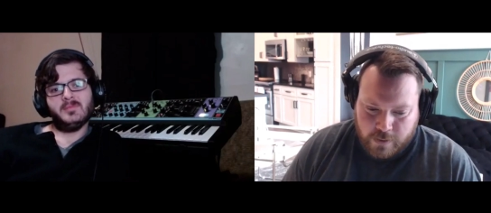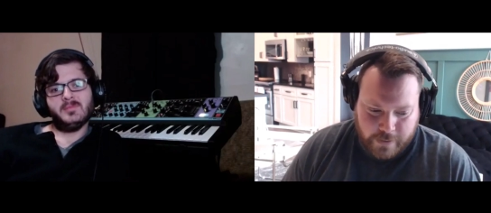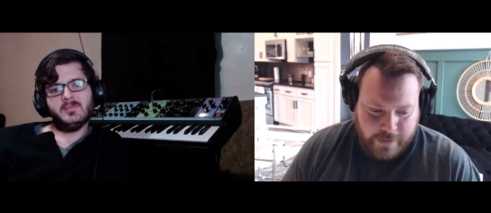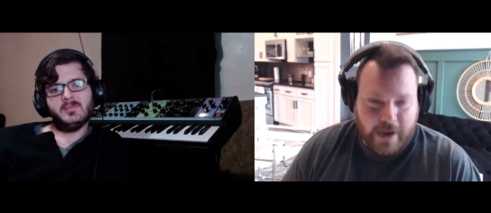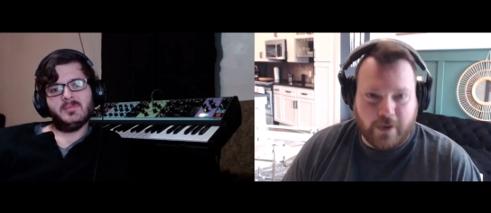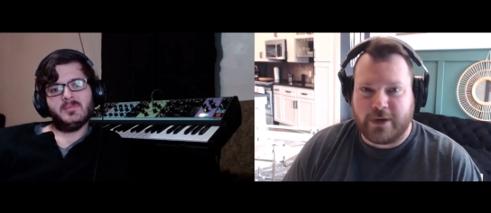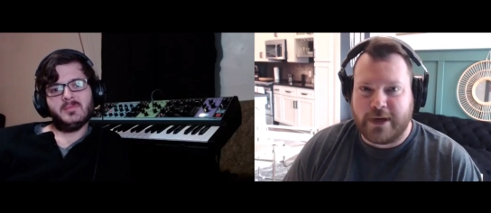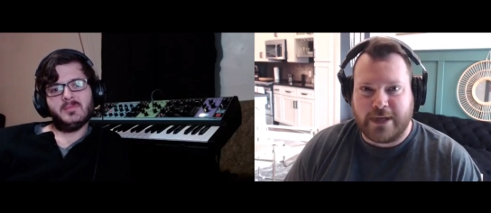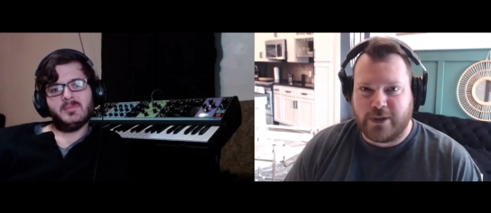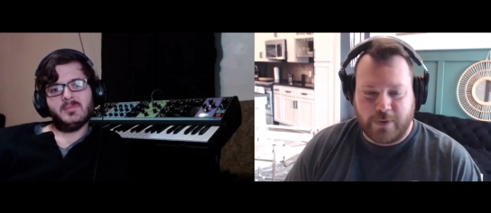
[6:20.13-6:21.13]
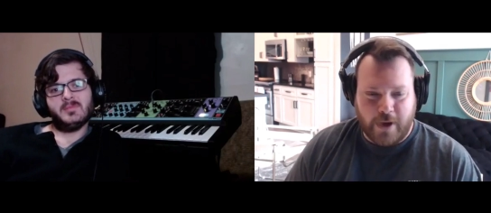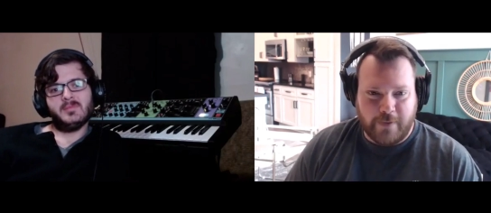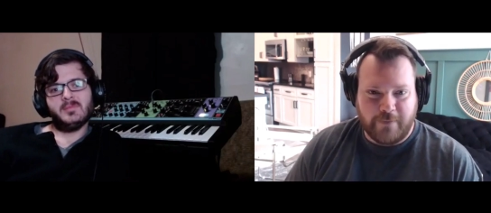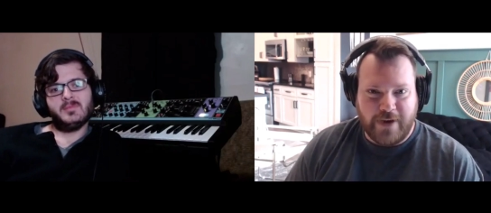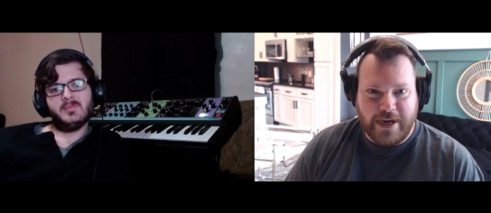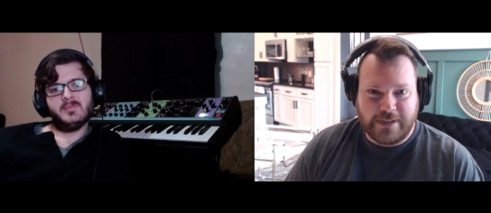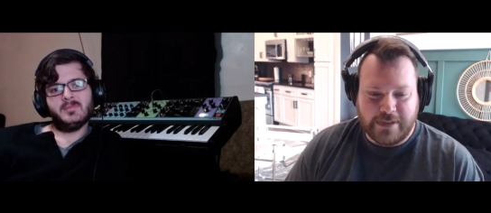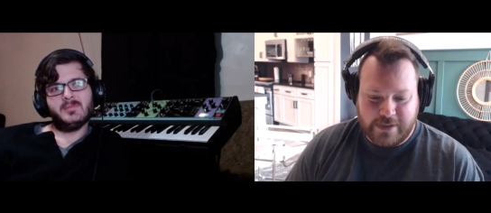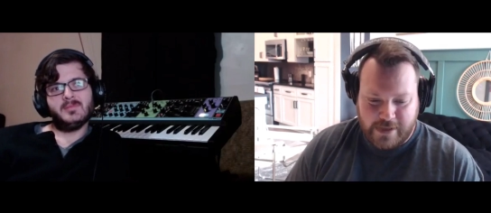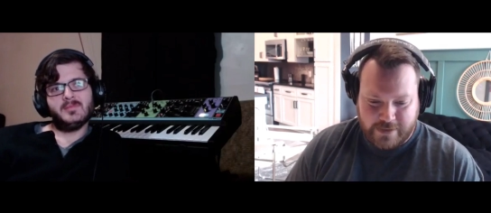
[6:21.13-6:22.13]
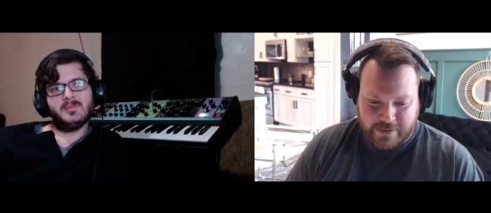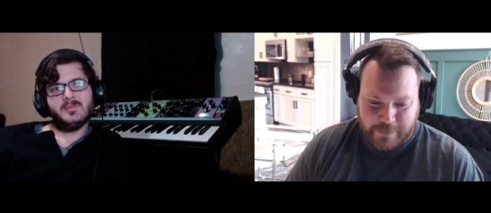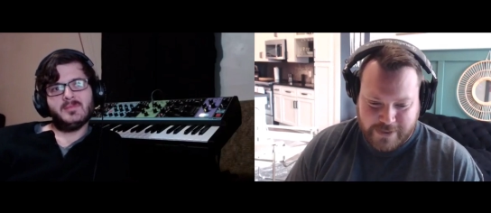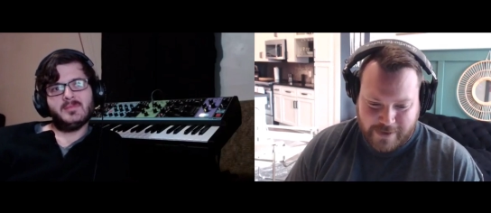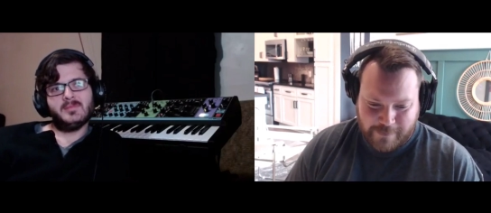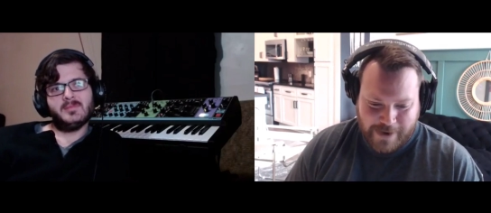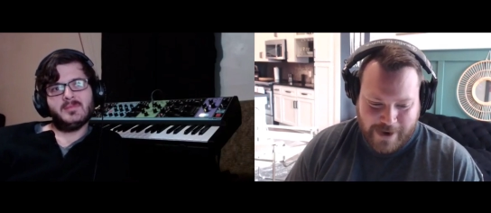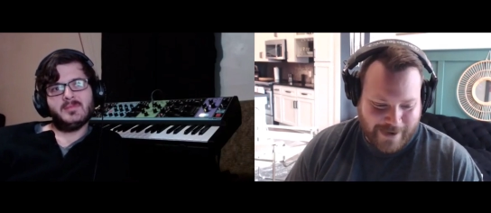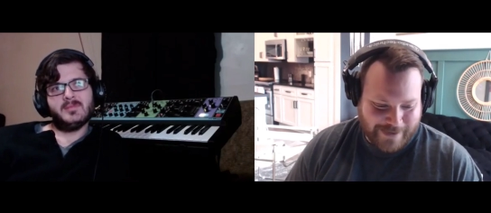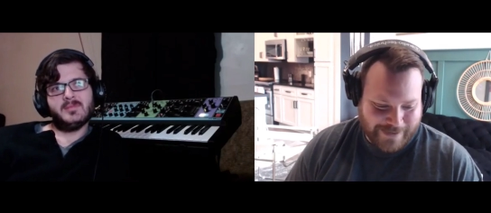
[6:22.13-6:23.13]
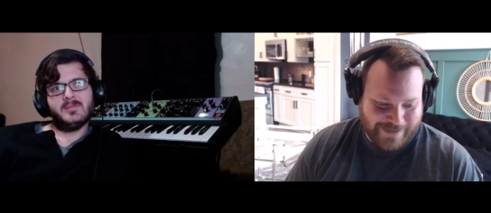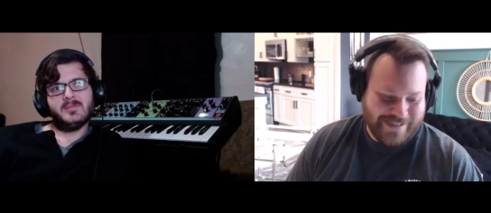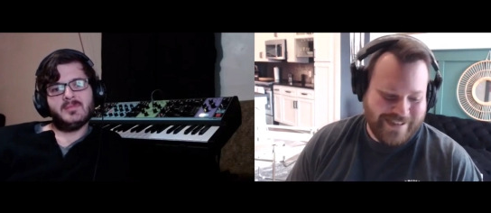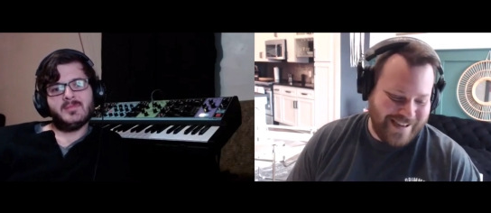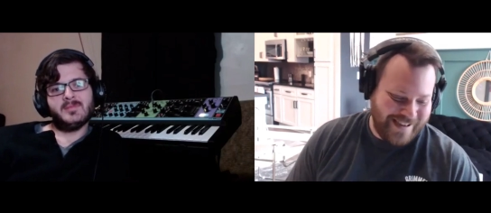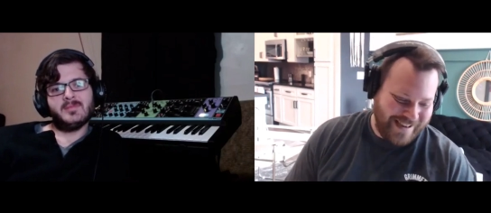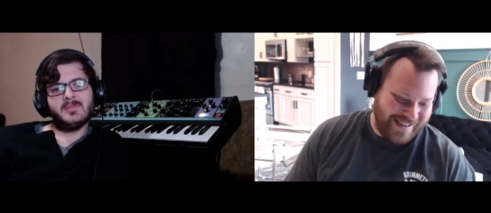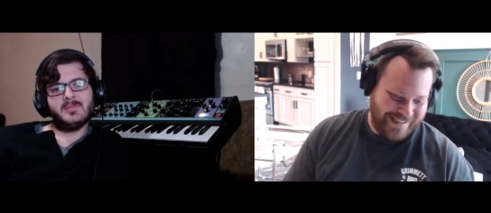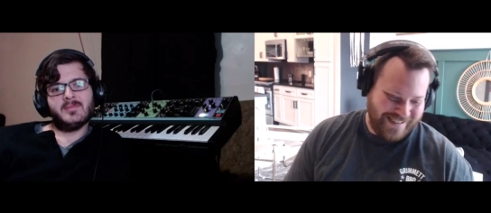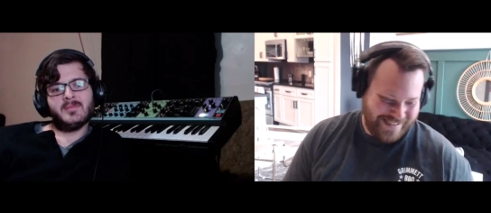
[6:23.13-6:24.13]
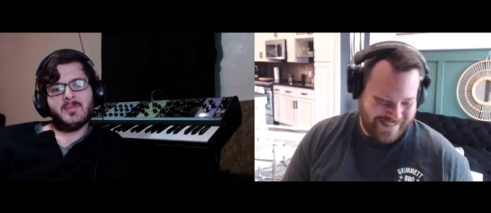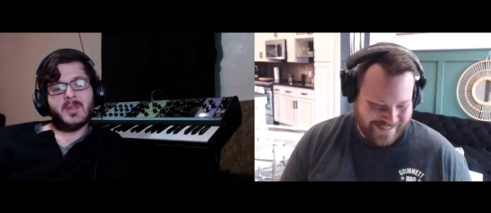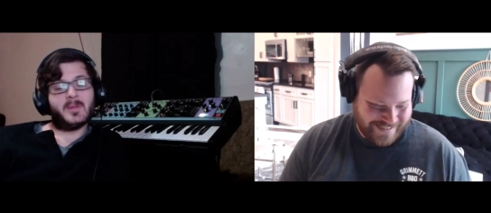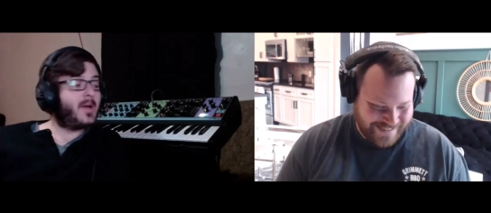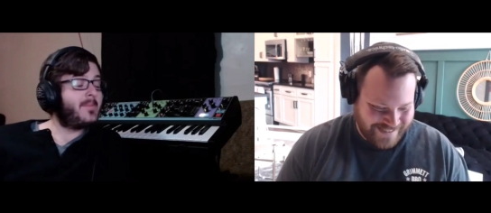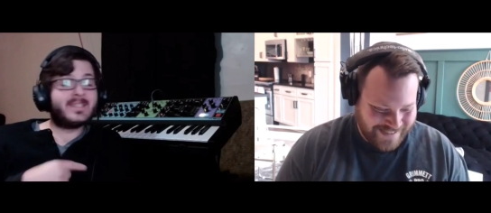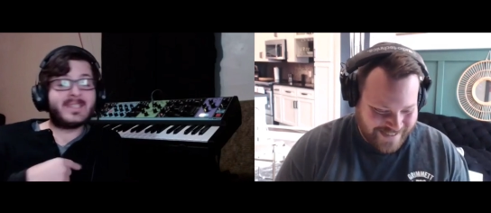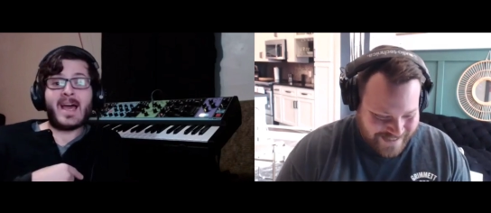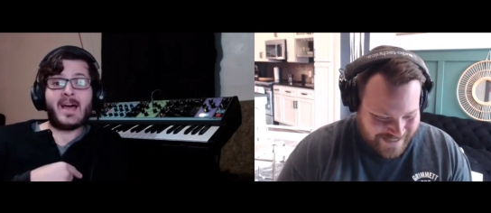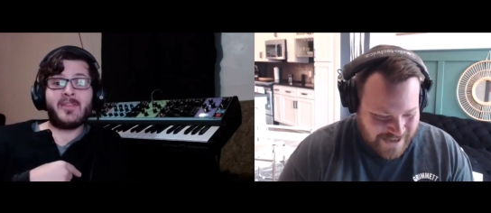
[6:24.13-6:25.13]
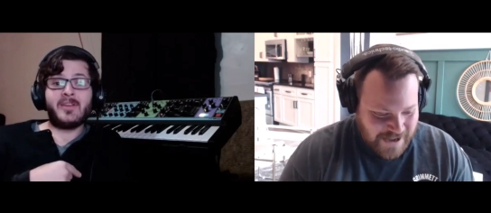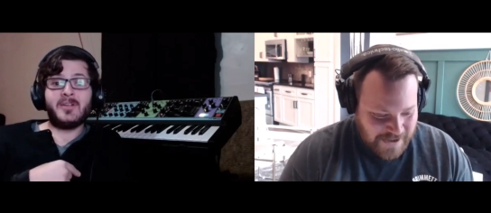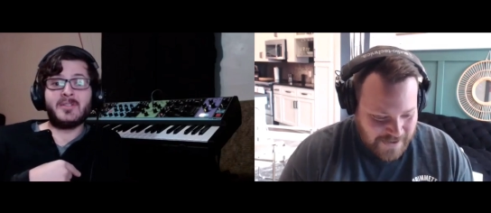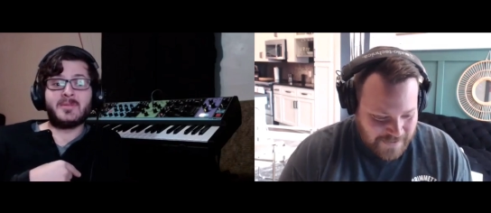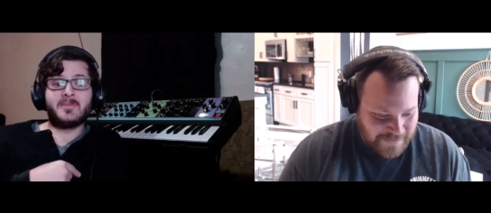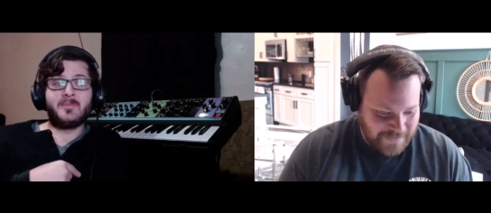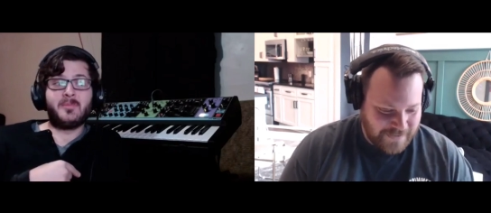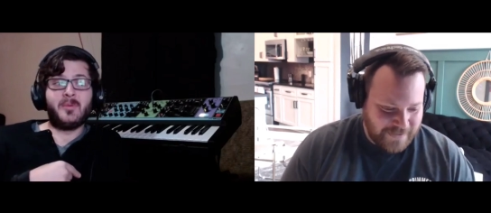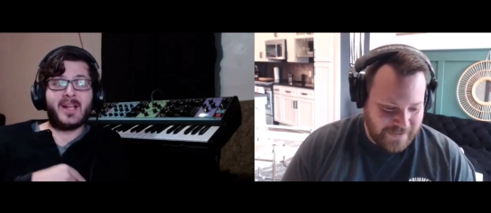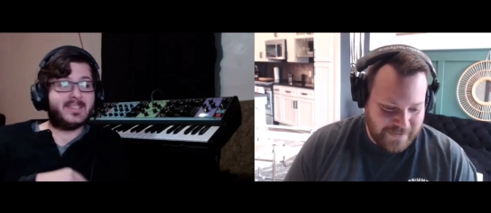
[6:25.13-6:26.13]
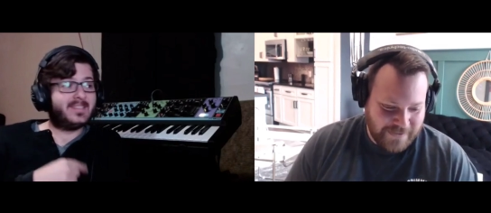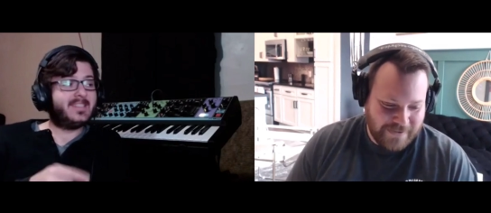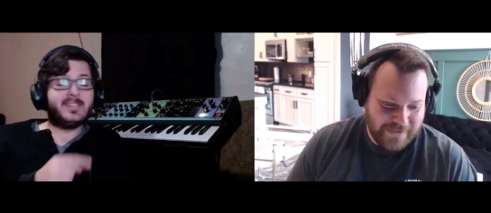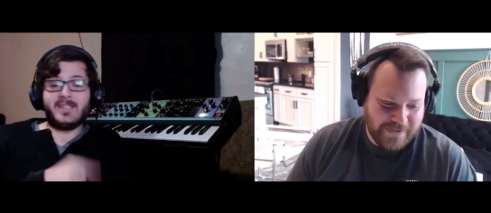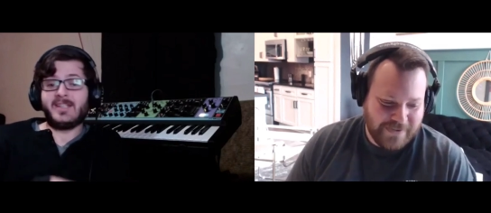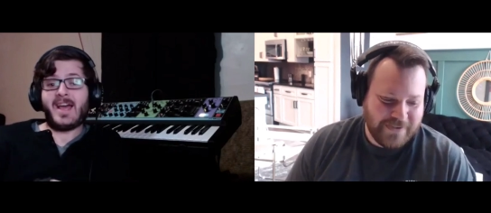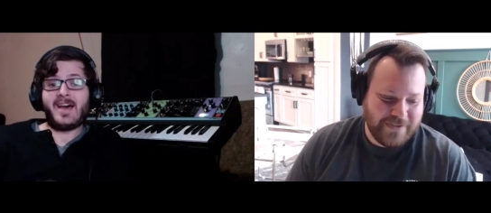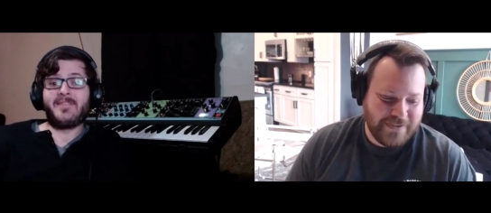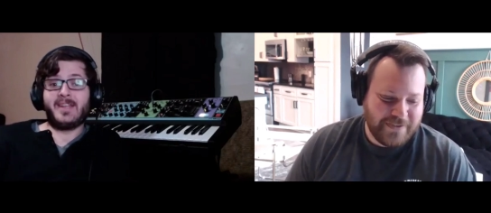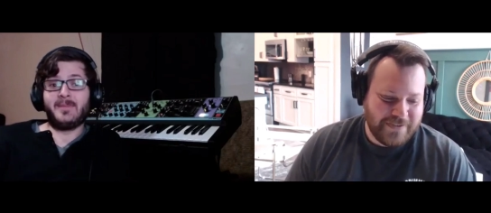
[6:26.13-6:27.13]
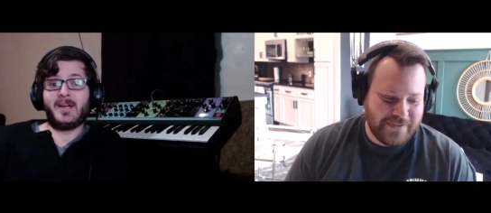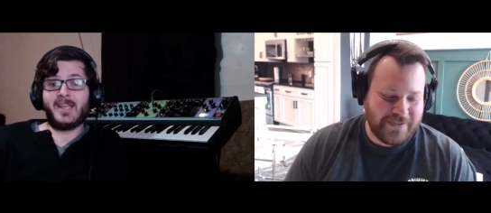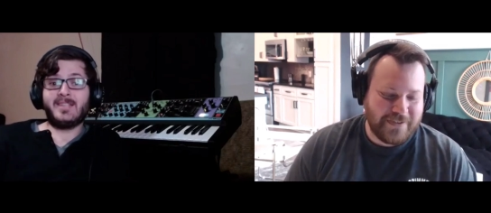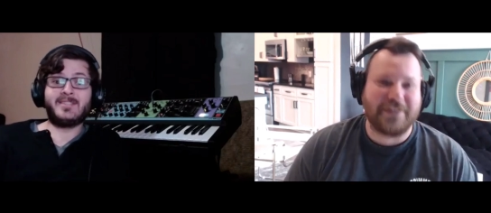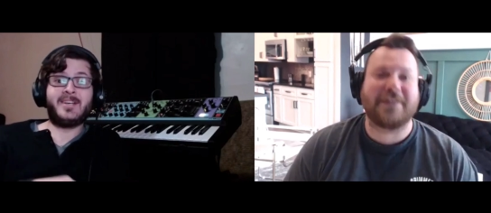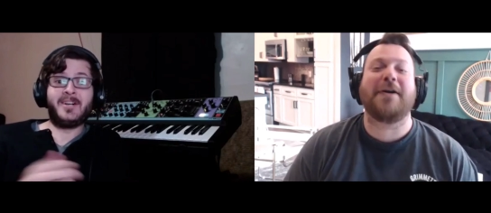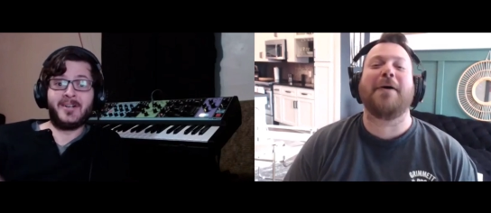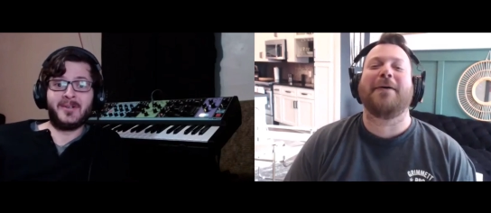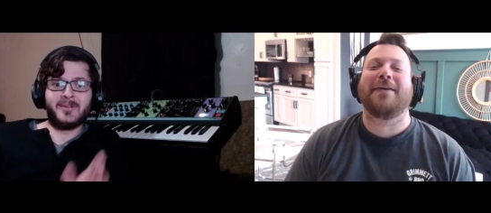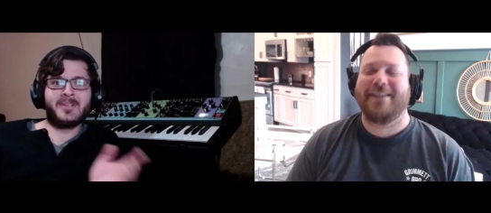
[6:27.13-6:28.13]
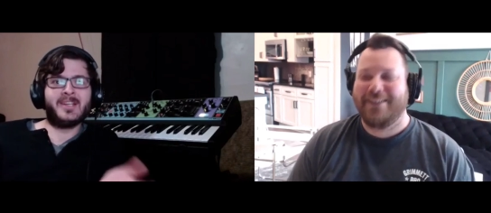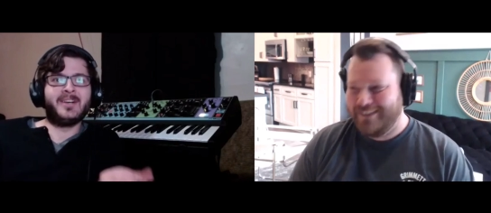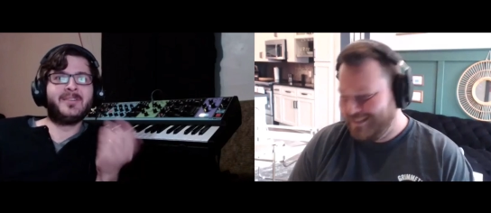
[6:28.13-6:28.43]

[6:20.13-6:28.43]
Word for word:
Speaker 1: And now look at you with all them fancy cents behind you. Well,
Speaker 2: the problem is I had those when I still didn't have any money. So, you know.